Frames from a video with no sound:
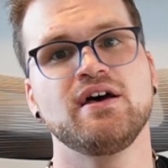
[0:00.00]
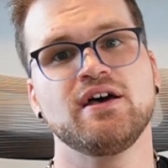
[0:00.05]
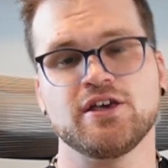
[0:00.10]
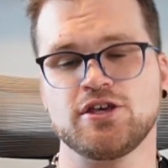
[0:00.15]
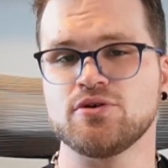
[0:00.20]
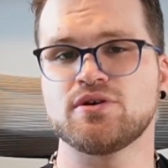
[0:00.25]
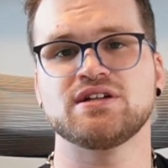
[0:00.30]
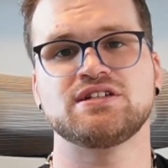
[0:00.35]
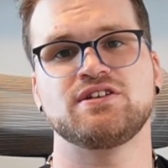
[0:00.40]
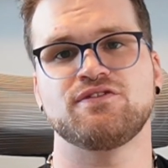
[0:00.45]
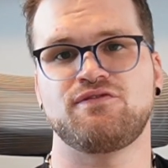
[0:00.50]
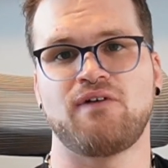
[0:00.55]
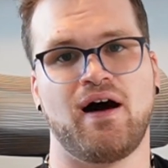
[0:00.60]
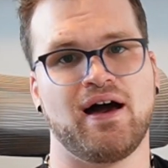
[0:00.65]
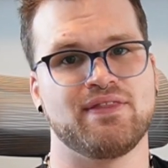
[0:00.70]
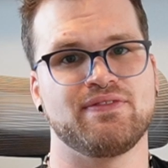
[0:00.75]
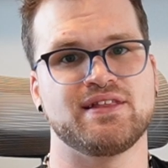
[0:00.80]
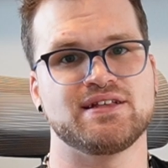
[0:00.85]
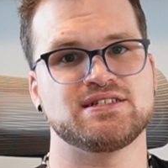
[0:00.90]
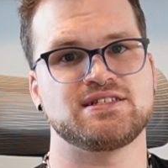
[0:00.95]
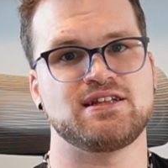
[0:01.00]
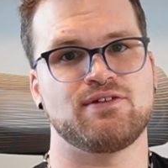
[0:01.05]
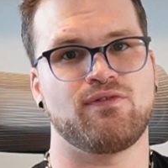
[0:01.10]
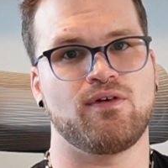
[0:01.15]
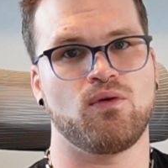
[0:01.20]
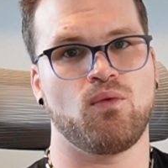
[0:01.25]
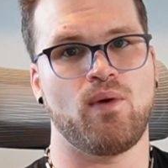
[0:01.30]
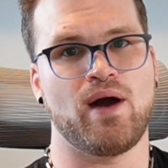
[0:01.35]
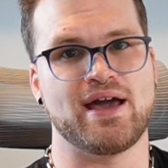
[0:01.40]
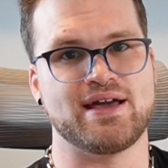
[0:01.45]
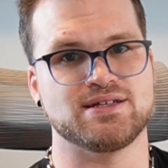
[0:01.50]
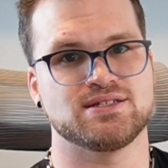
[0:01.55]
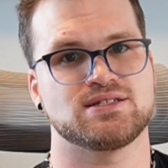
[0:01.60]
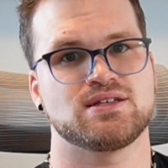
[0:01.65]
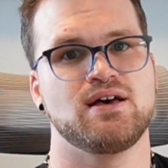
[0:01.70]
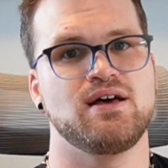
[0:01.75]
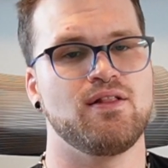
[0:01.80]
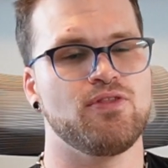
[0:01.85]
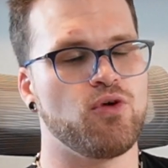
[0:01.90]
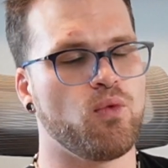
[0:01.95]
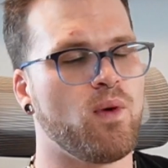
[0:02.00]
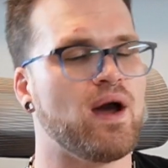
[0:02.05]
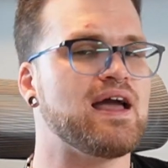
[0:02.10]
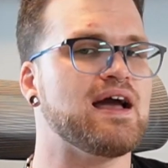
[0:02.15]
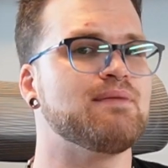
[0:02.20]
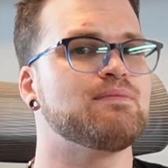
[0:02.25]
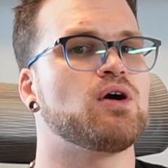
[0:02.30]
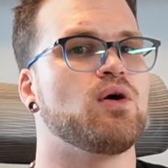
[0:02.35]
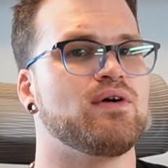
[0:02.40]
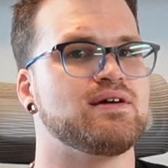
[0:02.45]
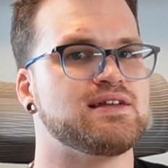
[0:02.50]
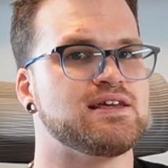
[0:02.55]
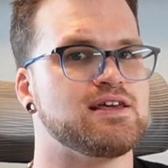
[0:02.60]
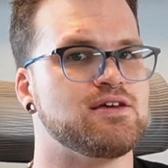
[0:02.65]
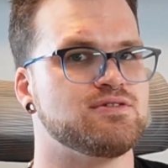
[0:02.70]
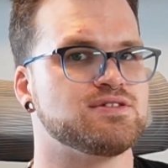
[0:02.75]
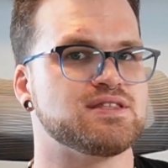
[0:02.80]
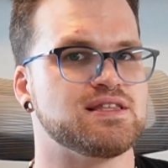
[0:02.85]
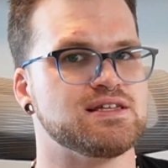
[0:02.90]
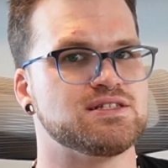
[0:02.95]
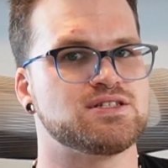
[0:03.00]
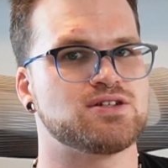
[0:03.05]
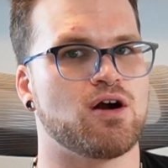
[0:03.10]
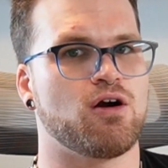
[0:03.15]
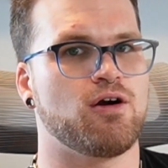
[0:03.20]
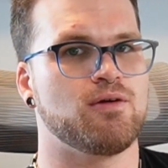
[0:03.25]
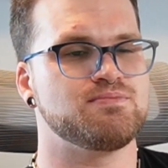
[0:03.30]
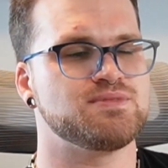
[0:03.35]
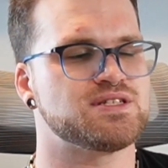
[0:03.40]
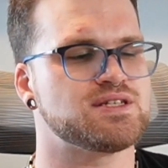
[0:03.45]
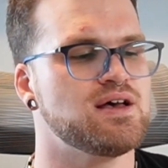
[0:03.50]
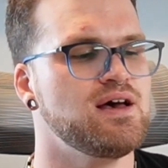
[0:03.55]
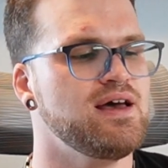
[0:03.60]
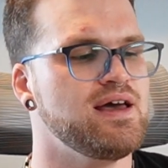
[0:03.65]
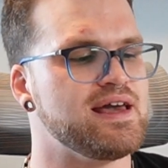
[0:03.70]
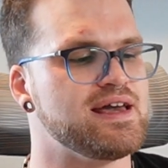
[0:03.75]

You could define these different ways. The way I'm going to use these terms